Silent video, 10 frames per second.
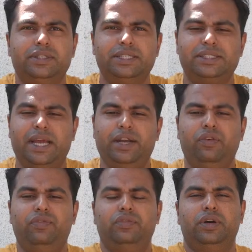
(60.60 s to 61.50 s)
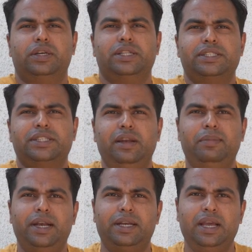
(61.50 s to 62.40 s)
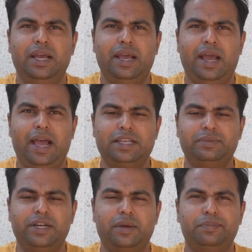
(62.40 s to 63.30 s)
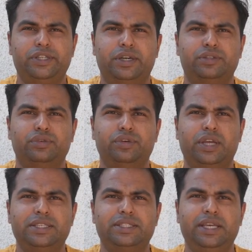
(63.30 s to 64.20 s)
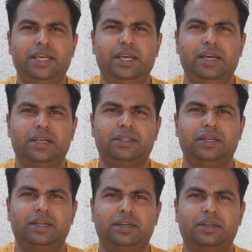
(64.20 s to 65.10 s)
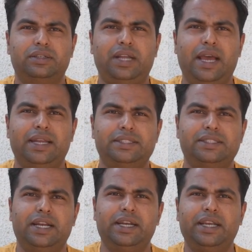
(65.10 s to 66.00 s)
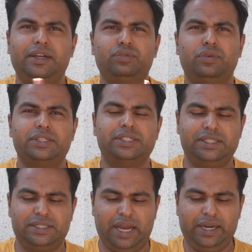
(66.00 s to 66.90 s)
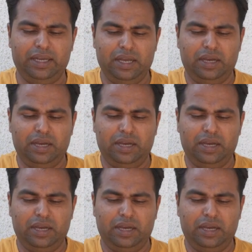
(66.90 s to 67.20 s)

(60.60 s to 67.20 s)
this side of the steel belt has been ruptured. So you can see the tire is tilting toward this side,